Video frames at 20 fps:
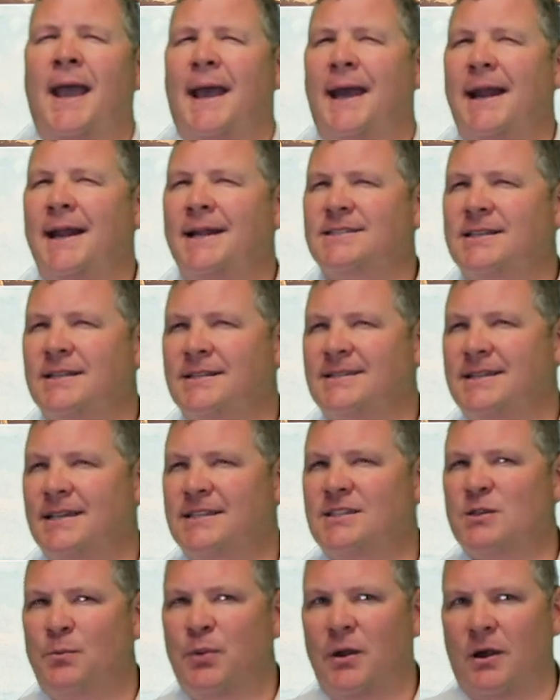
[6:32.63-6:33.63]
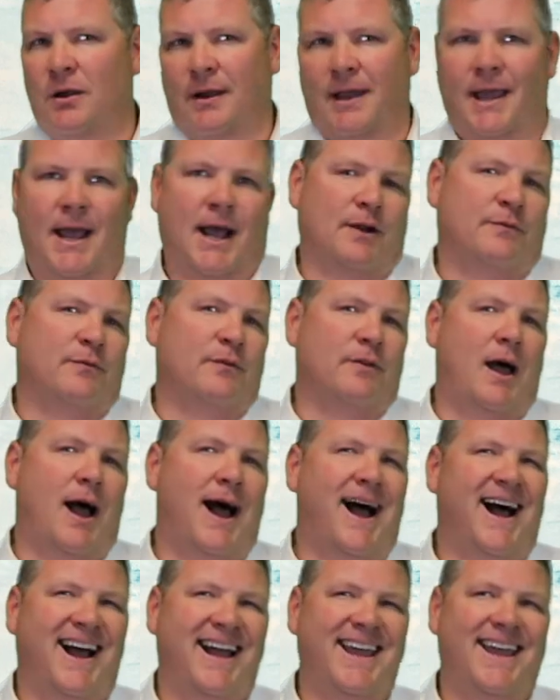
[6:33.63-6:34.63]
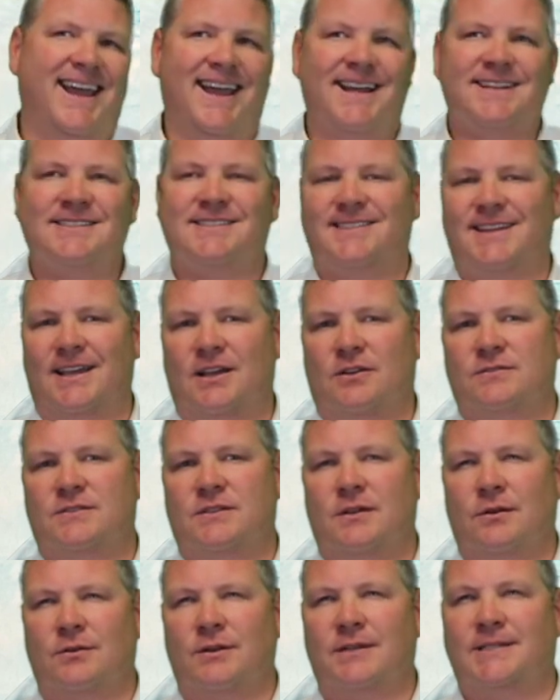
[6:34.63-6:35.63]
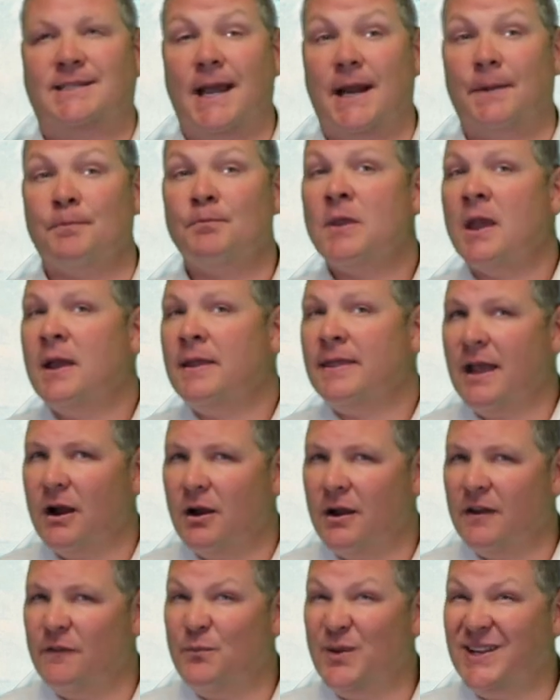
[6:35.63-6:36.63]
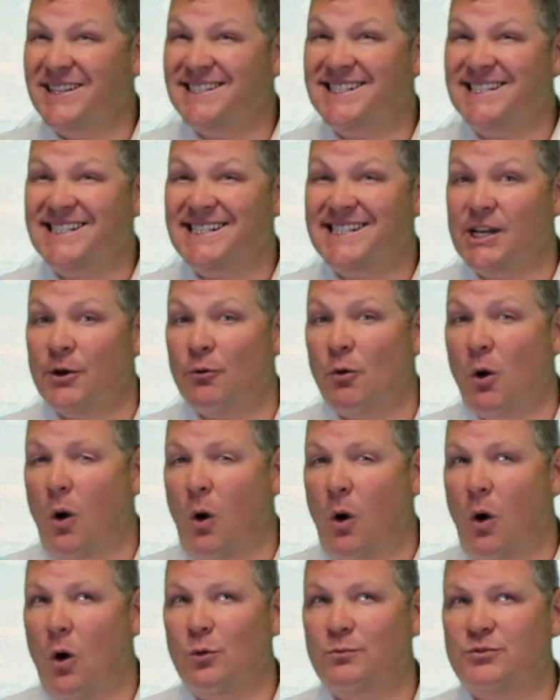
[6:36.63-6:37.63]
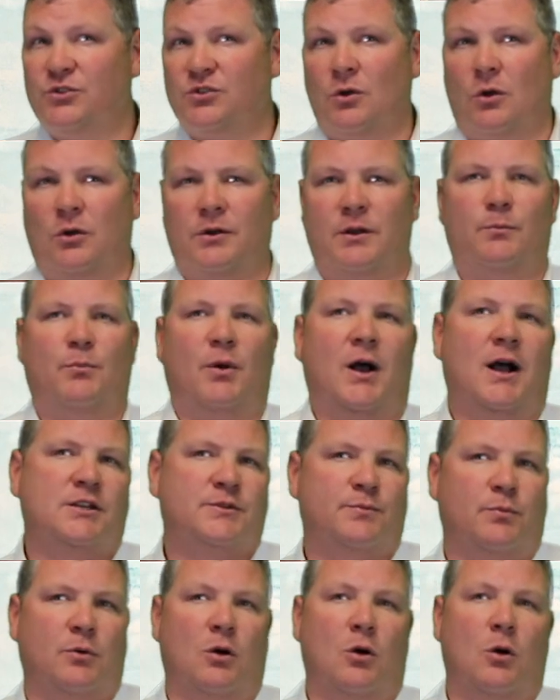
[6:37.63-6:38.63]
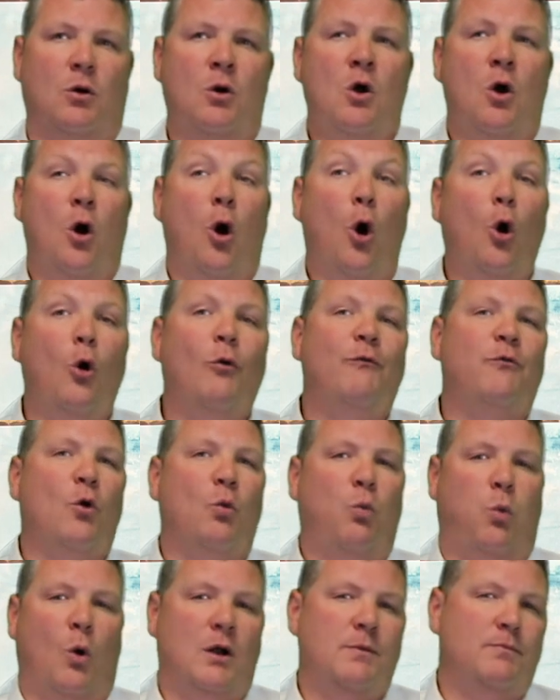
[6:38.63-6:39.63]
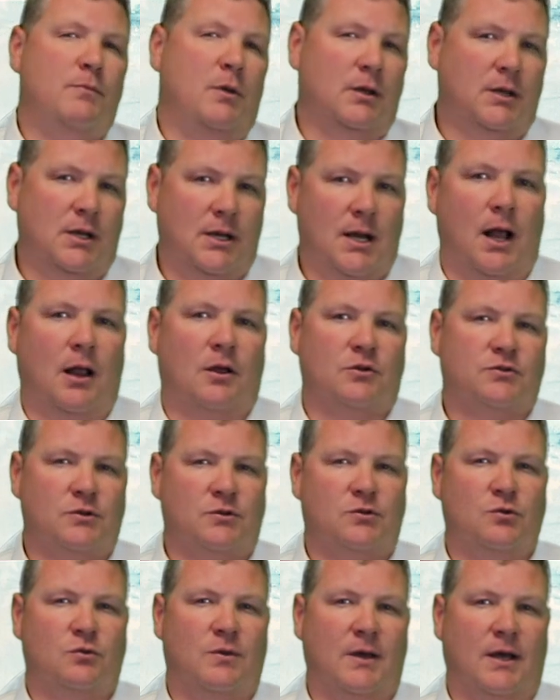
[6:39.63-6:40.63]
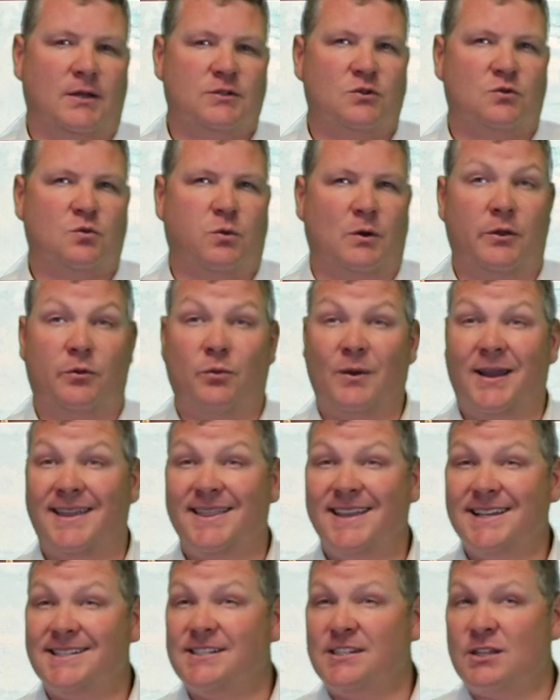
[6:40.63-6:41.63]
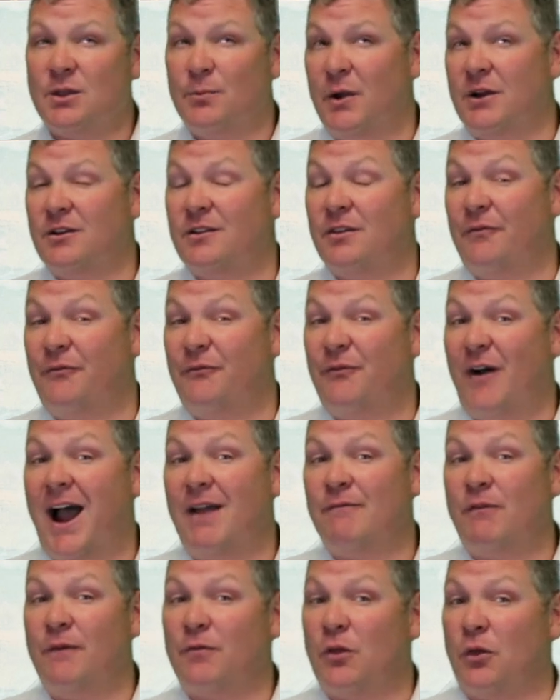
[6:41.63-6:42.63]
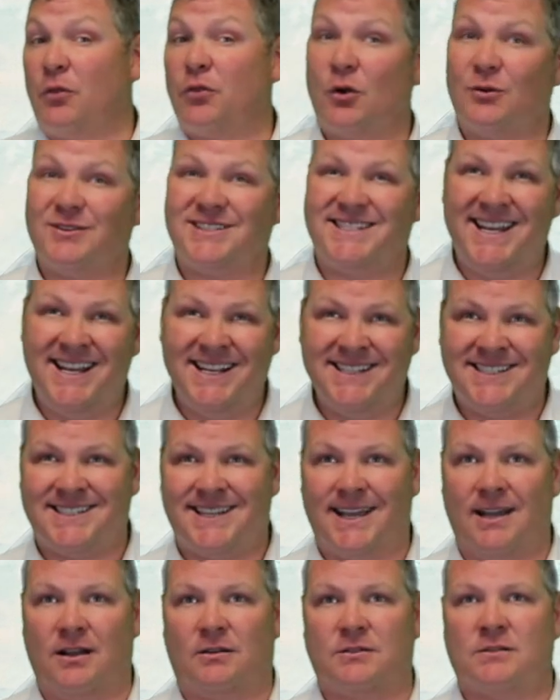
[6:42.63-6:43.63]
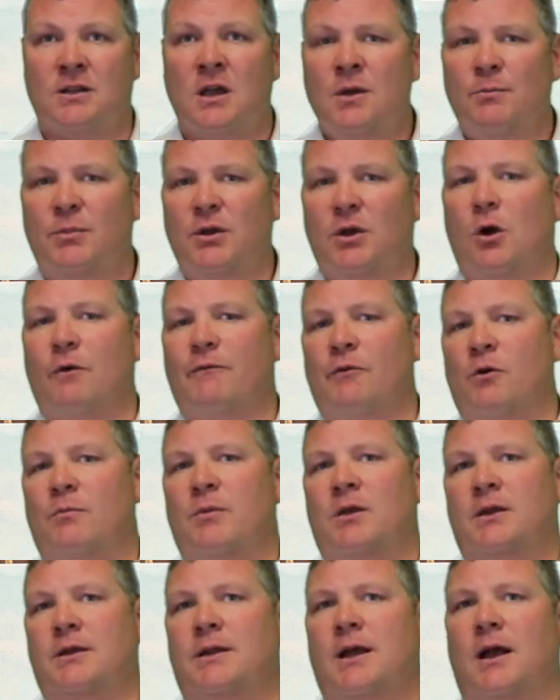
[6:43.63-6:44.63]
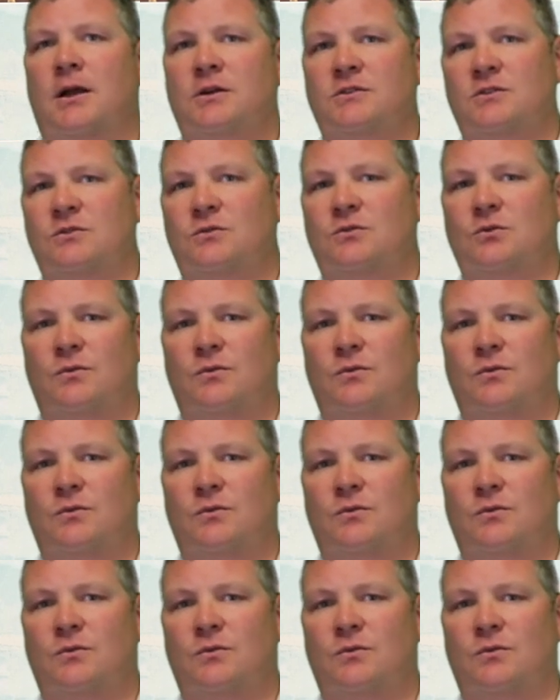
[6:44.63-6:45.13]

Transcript: And it's a disappearing act for the high end sales year to date. There have been zero homes sold in Boxborough over $1 million in 2023. And this is compared to the five of the 13 sales being over a million dollars in